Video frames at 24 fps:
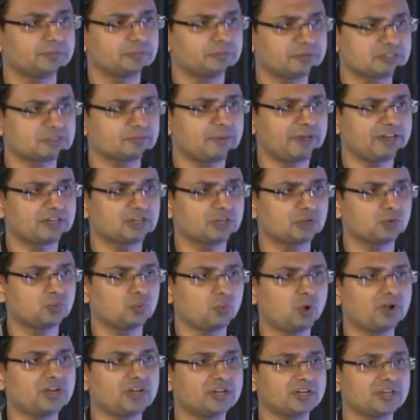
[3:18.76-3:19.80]
perspective,
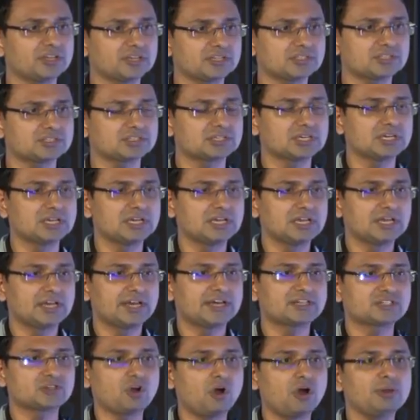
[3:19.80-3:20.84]
what it is,
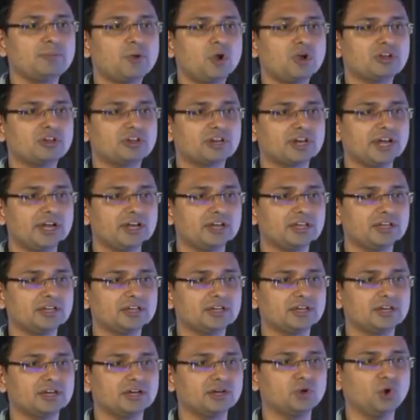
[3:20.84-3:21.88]
it's all about
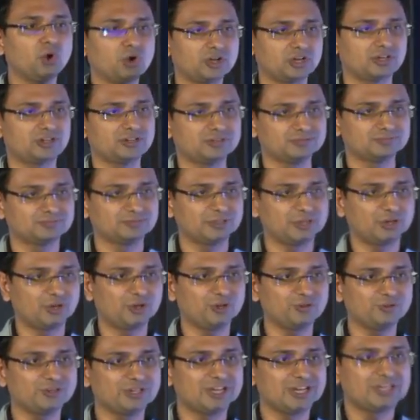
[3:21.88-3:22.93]
creating a hook,
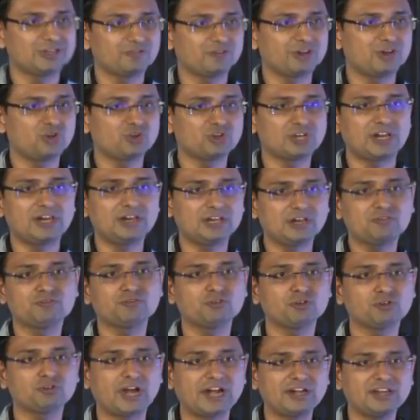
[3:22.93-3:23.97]
When if
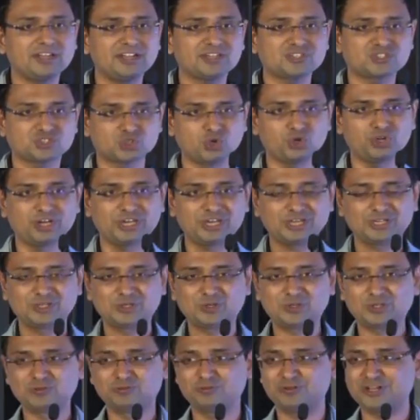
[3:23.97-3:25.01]
you're writing a story,
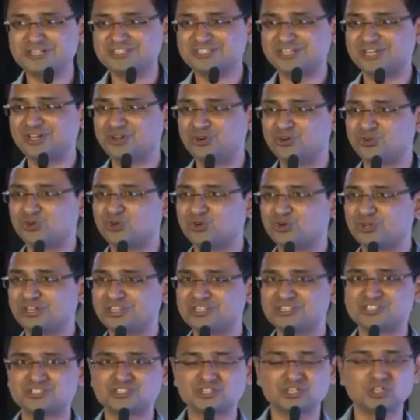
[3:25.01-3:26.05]
the first thing you do
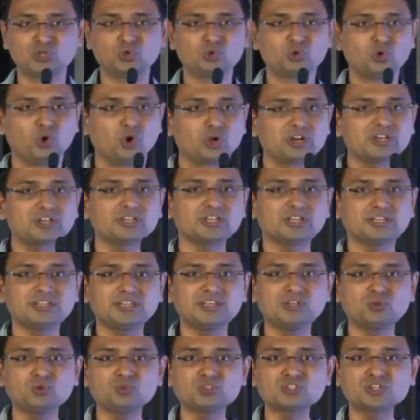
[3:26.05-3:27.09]
is you hook the
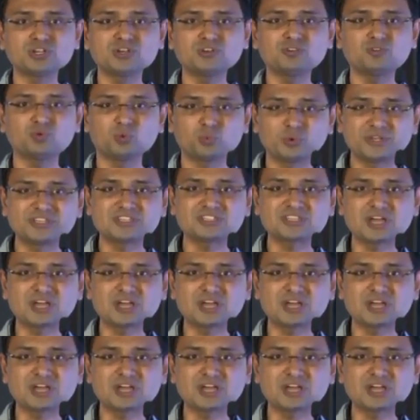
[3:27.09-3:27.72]
user with